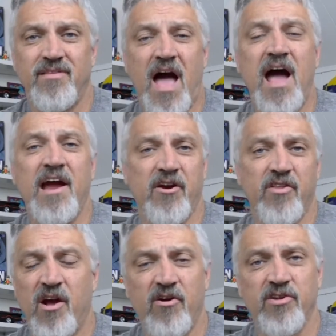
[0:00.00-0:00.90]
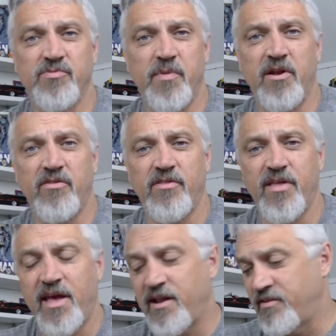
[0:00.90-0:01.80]
iron, the hardest metal that
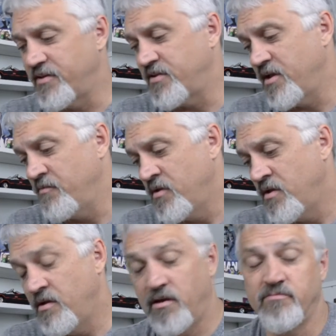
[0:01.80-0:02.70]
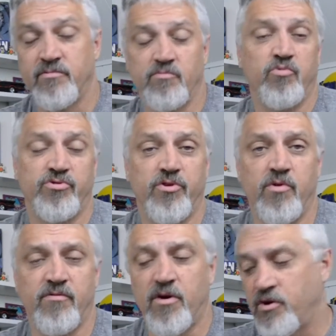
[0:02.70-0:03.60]
they had at that time, still
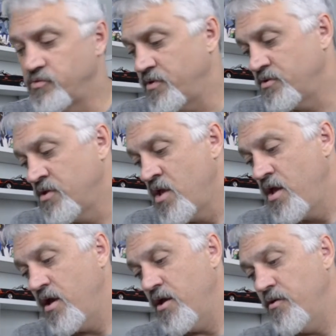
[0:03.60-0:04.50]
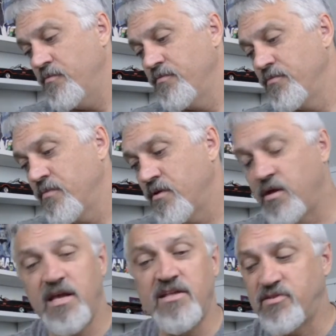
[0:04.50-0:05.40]
one of our hardest metal,
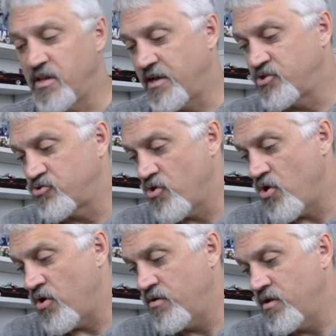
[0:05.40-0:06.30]
he eats it like straw.